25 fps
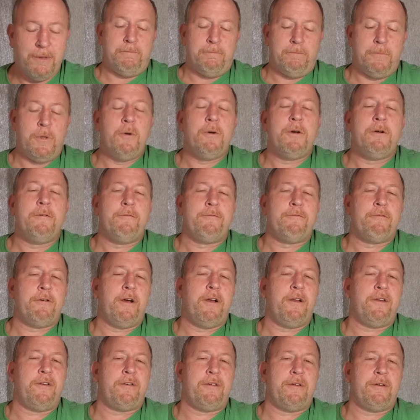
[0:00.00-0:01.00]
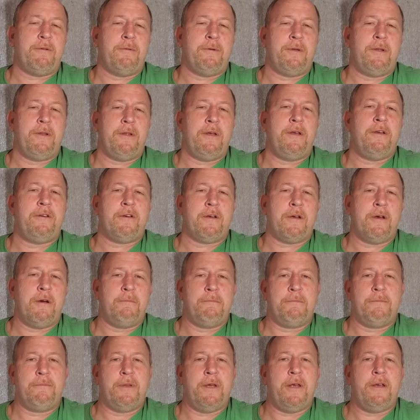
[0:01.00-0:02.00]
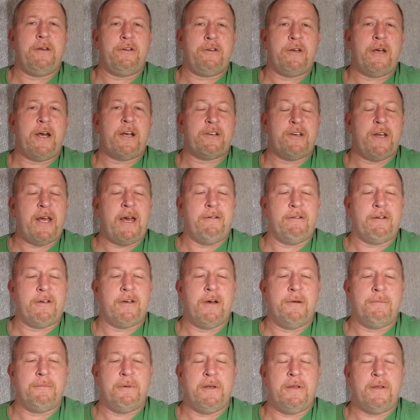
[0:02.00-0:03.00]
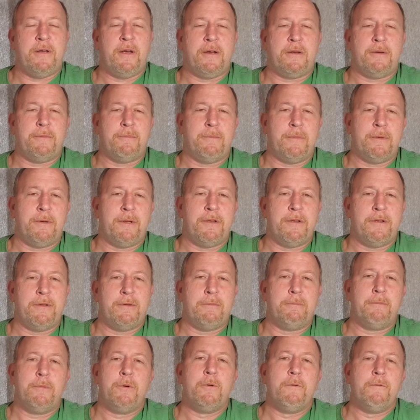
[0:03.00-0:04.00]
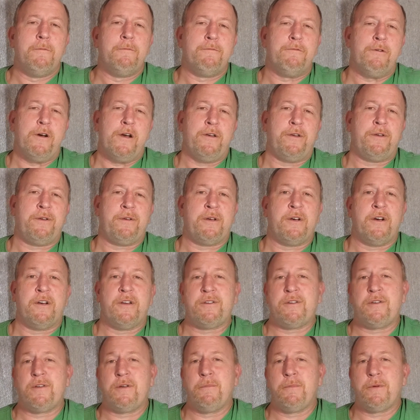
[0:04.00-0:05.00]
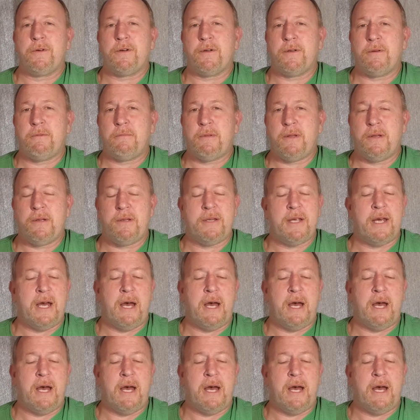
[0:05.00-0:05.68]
Moon and Fritz, they should actually have a company like Moon Fritz Customs or something like that.